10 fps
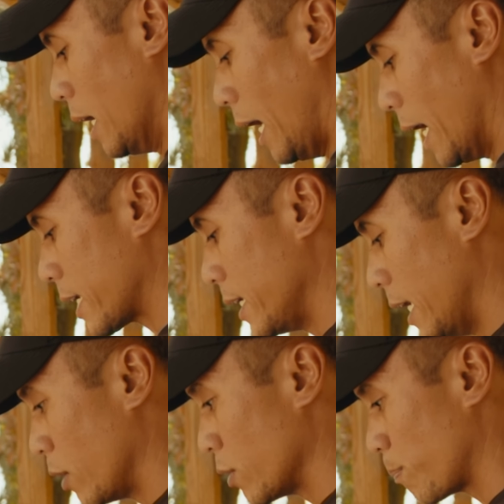I can
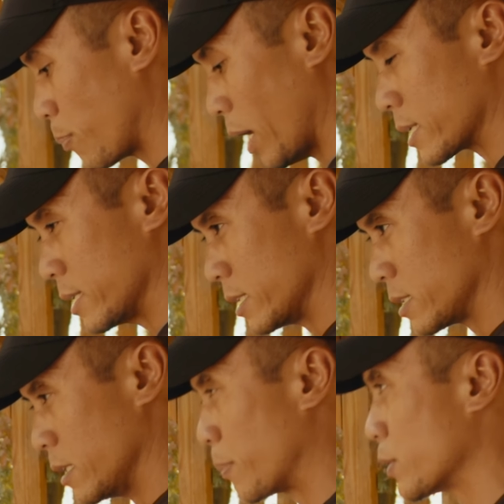now practice
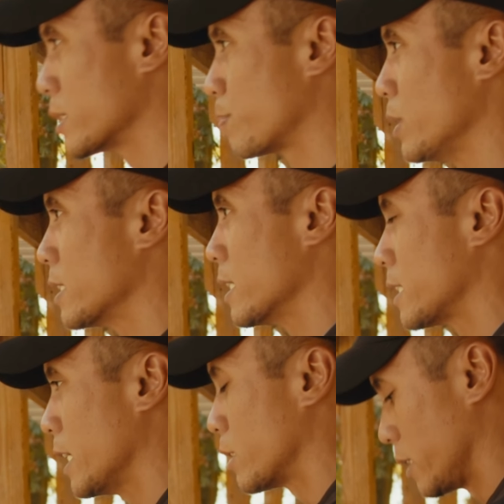the
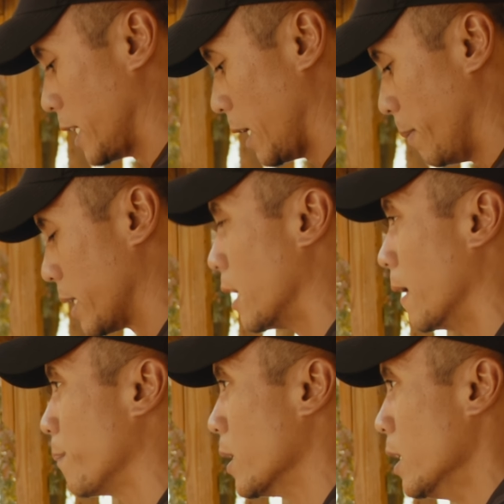presentation, getting my
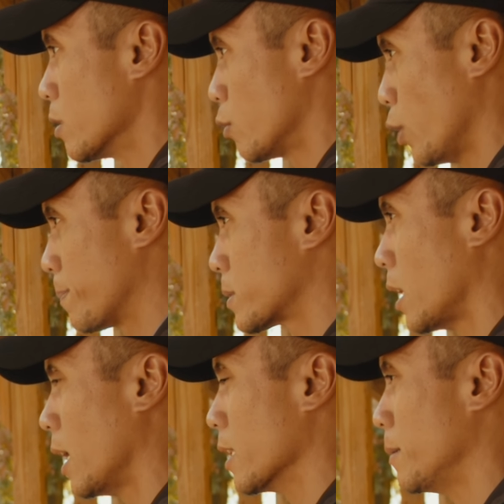gun gripped
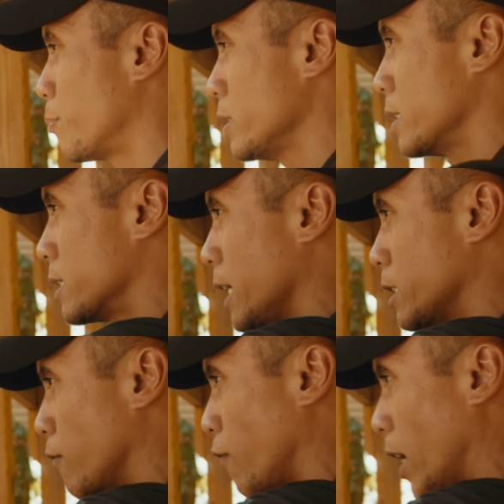solid,
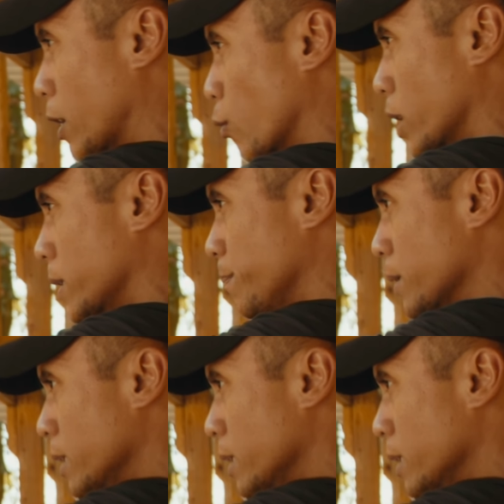presentation, firing 1,